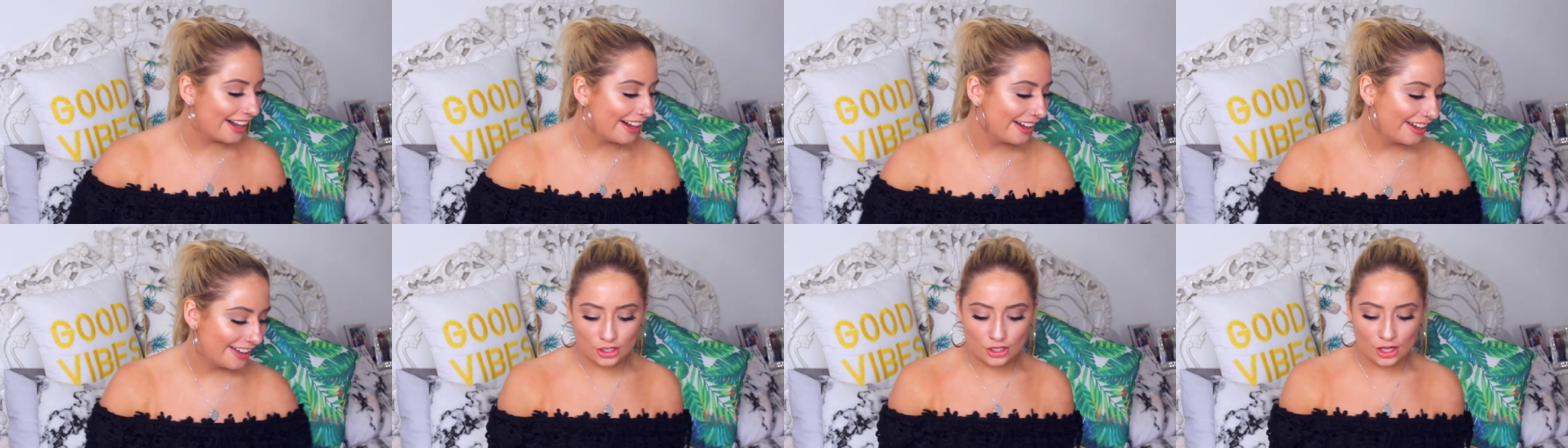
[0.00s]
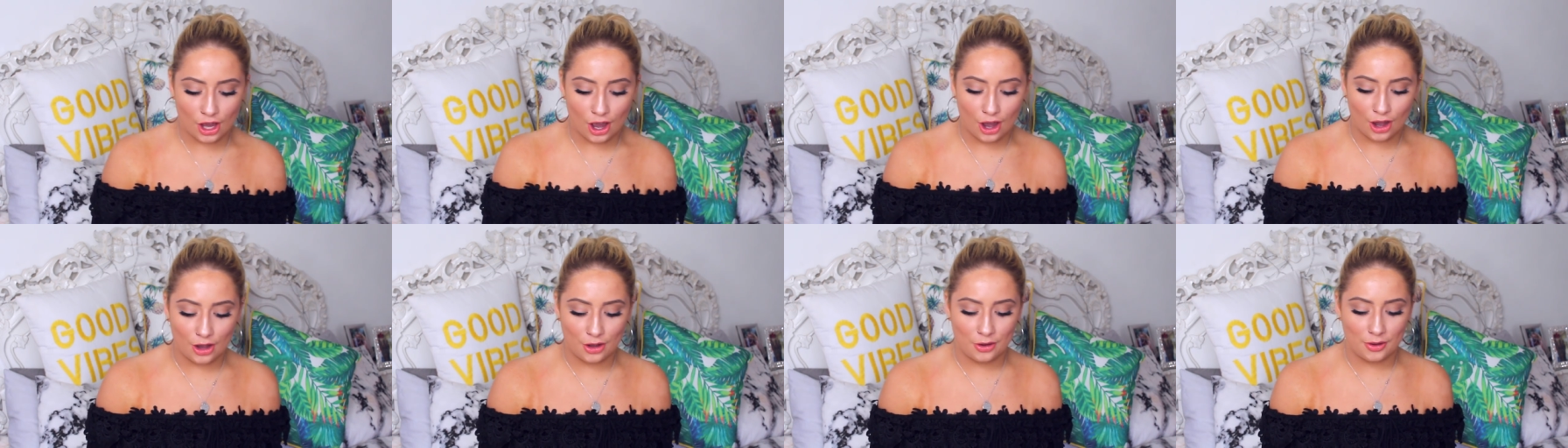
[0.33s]

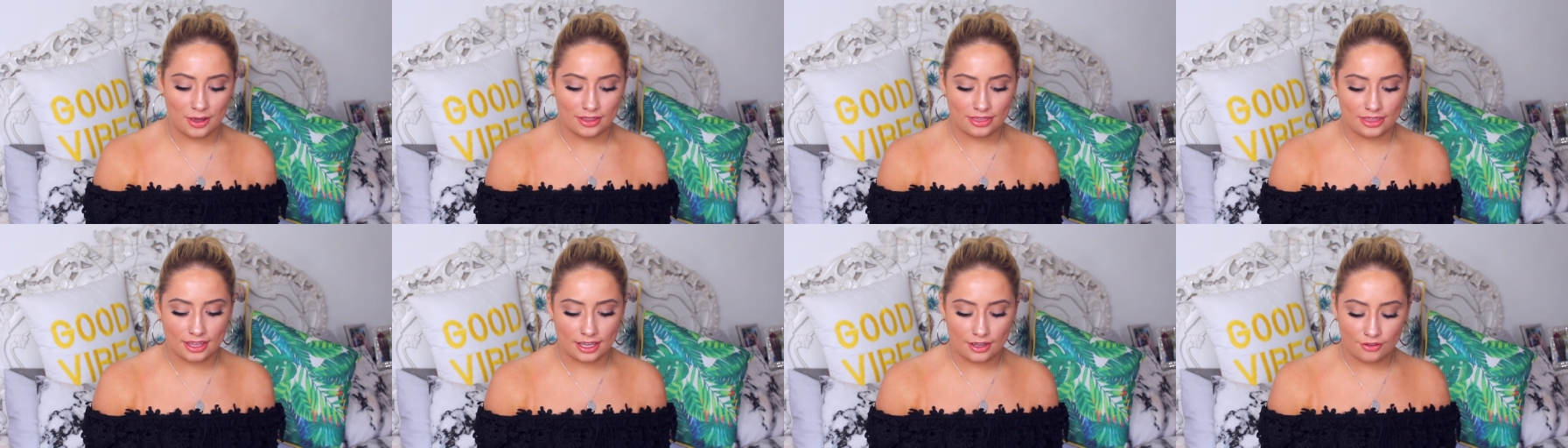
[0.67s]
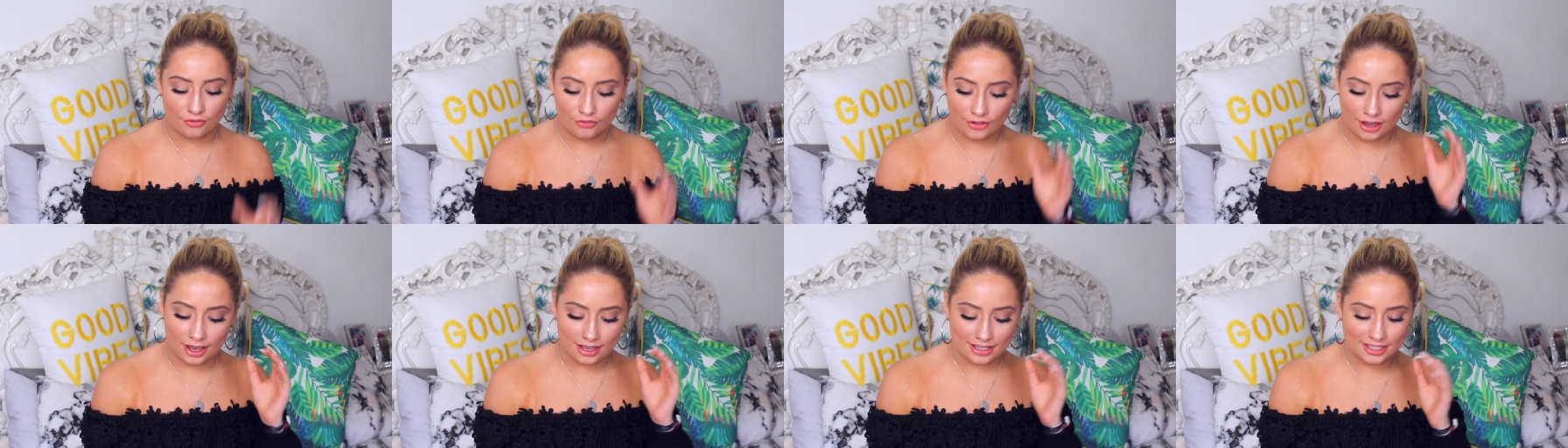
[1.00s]
So the
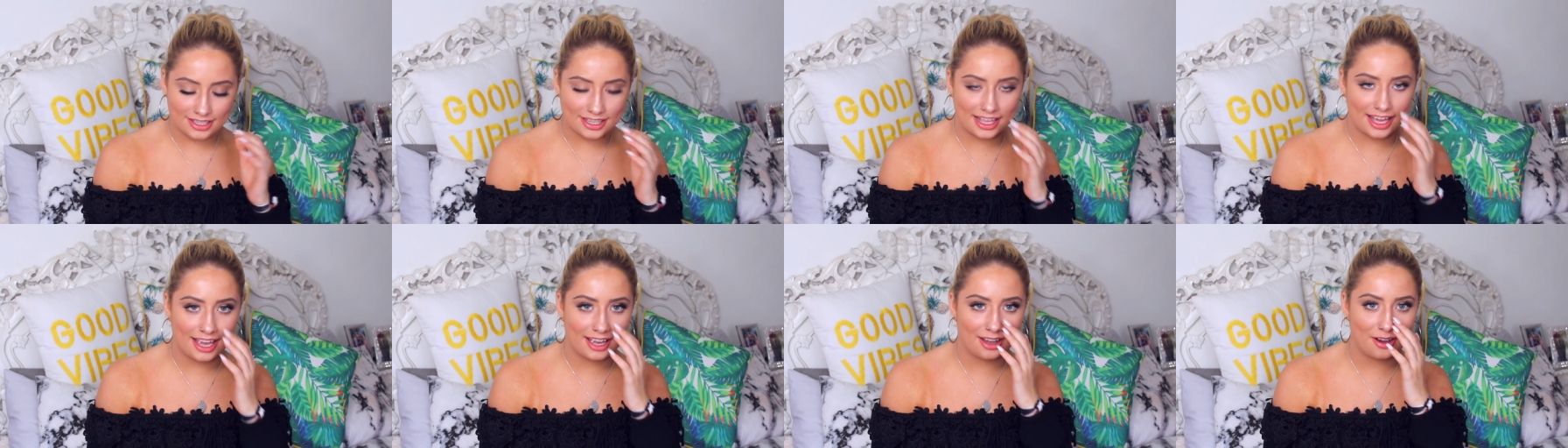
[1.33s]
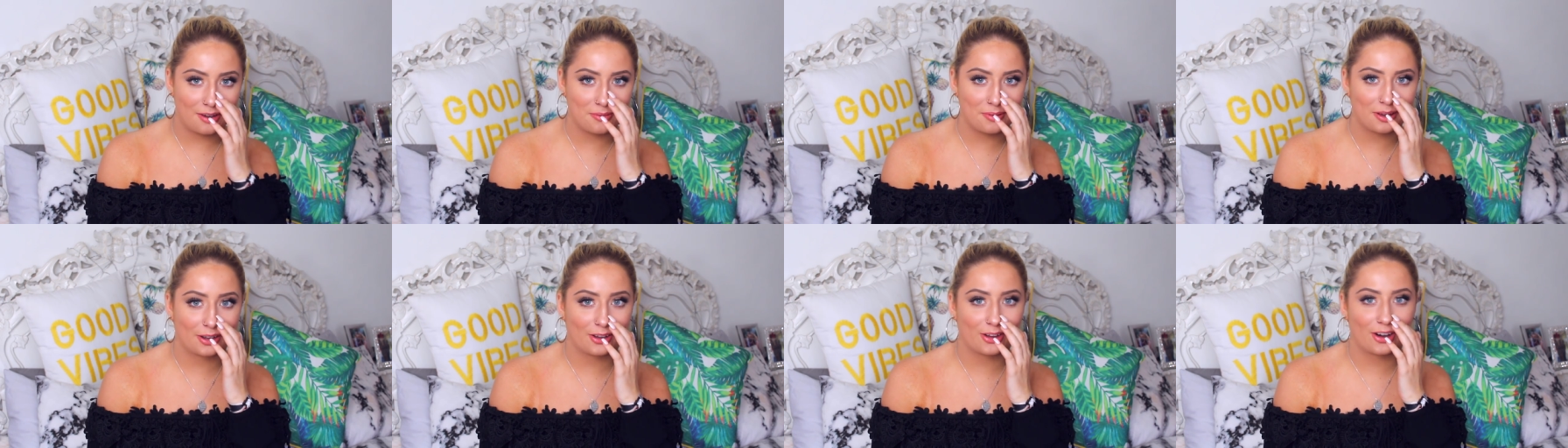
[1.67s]
first thing,
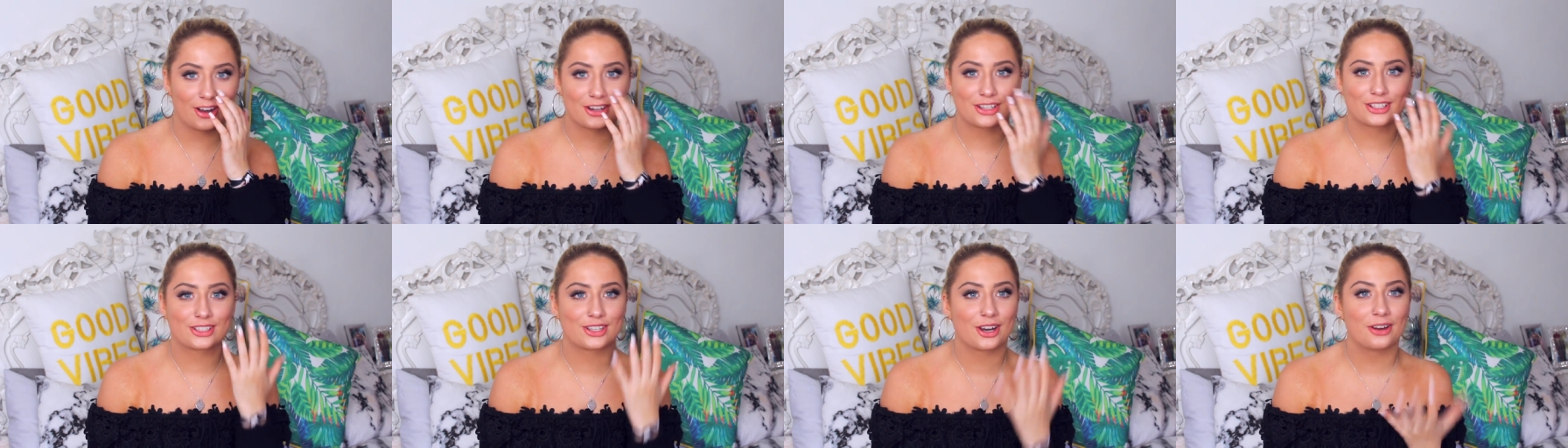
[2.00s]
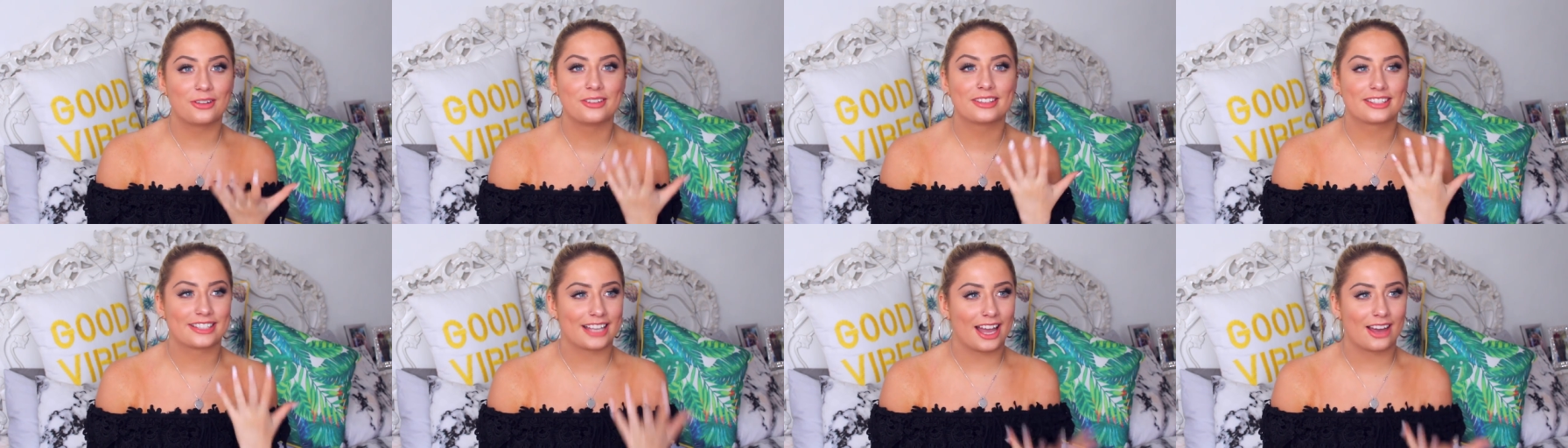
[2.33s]
oh my god, I just
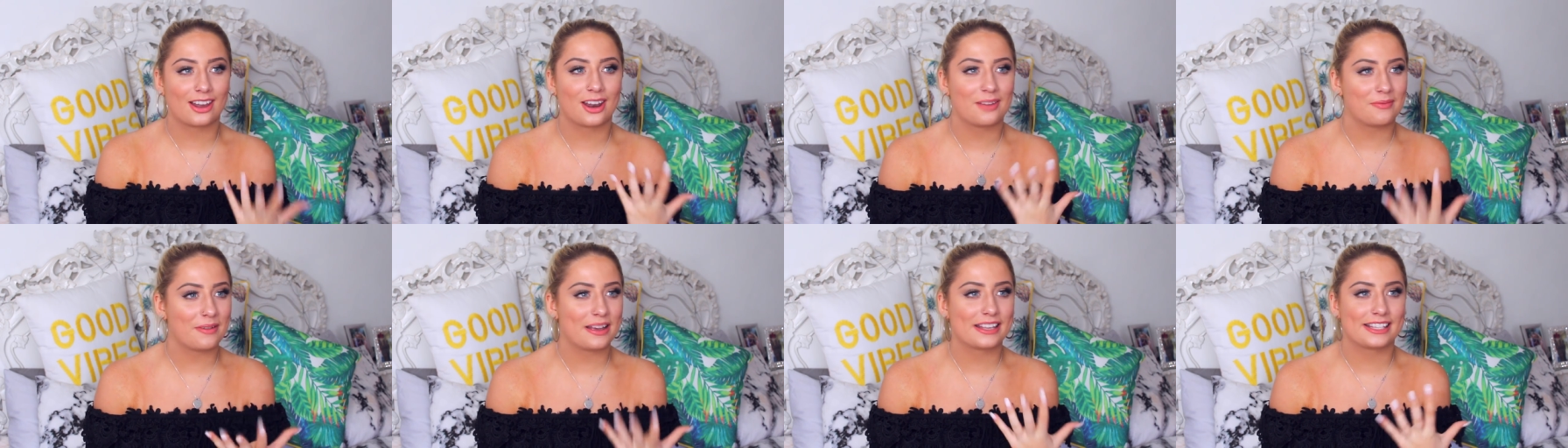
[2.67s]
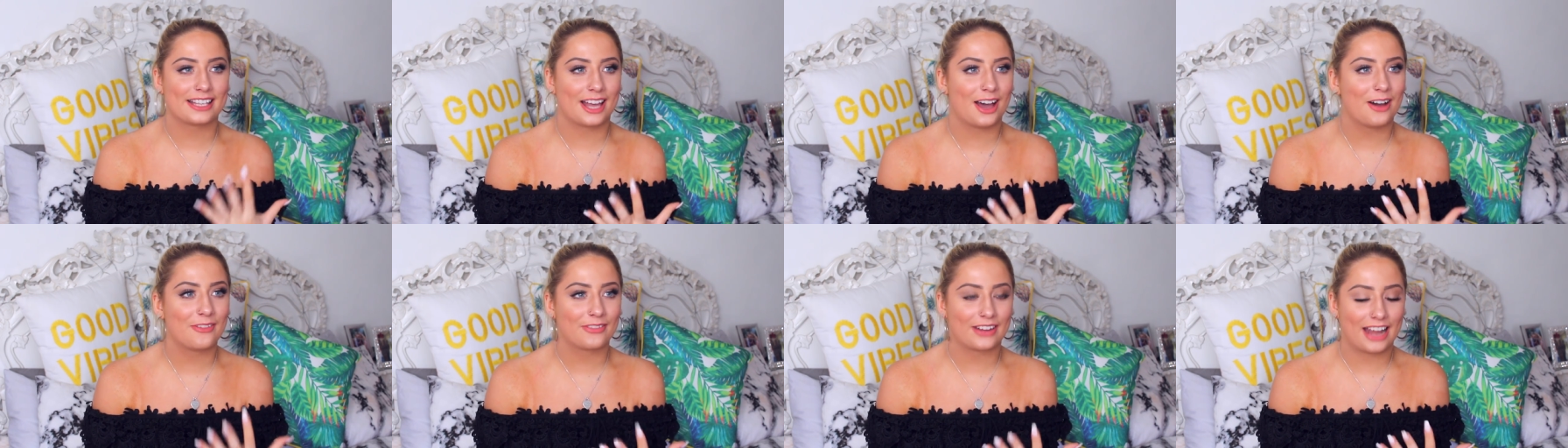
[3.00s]
don't sound like
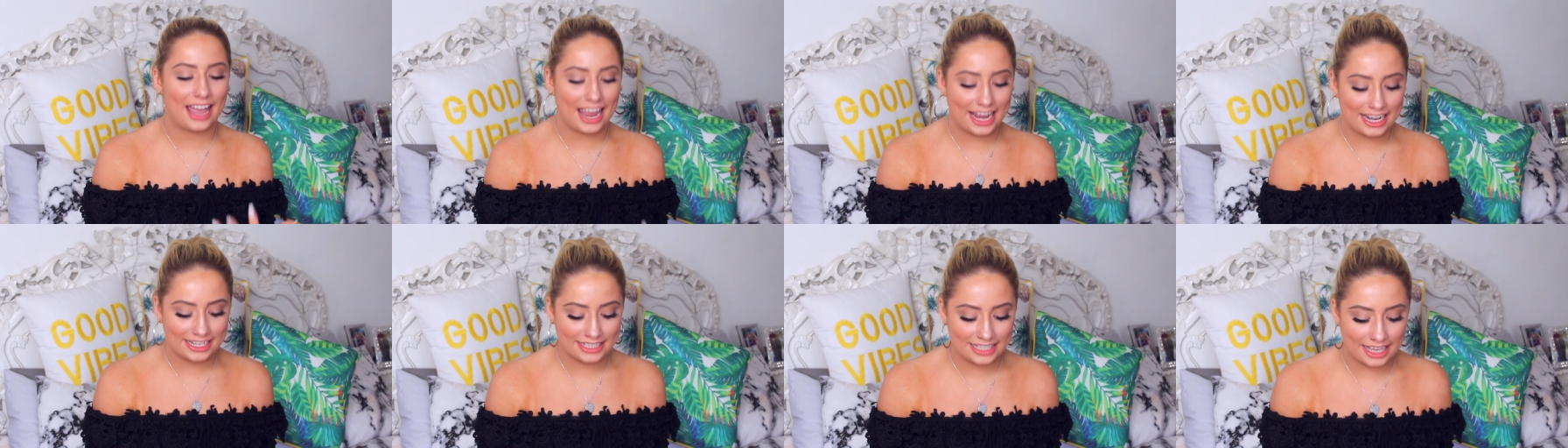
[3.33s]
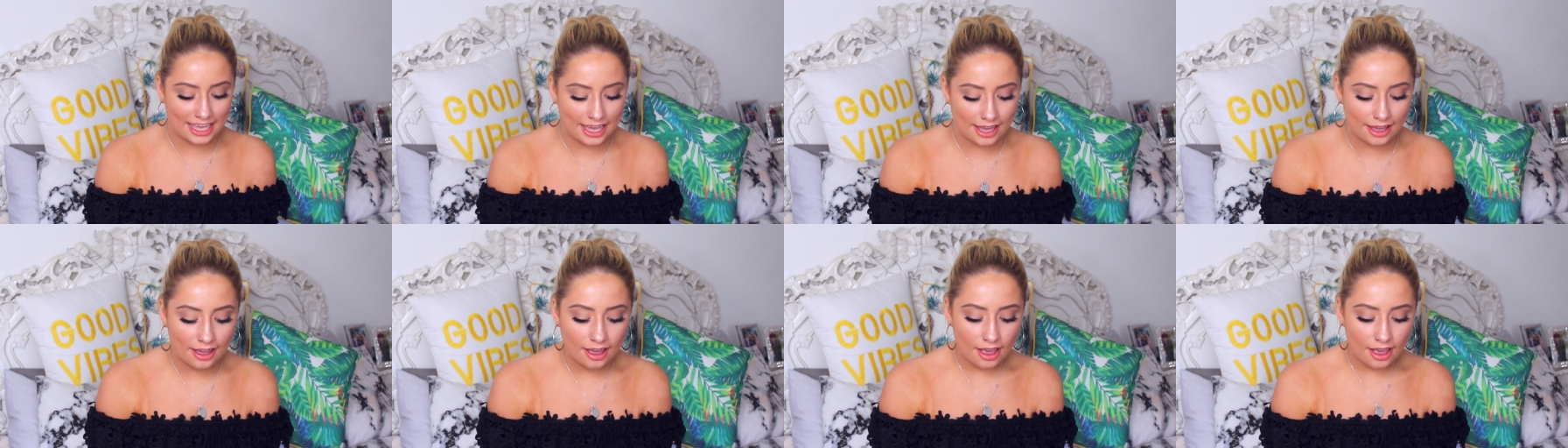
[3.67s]
myself and I hate it.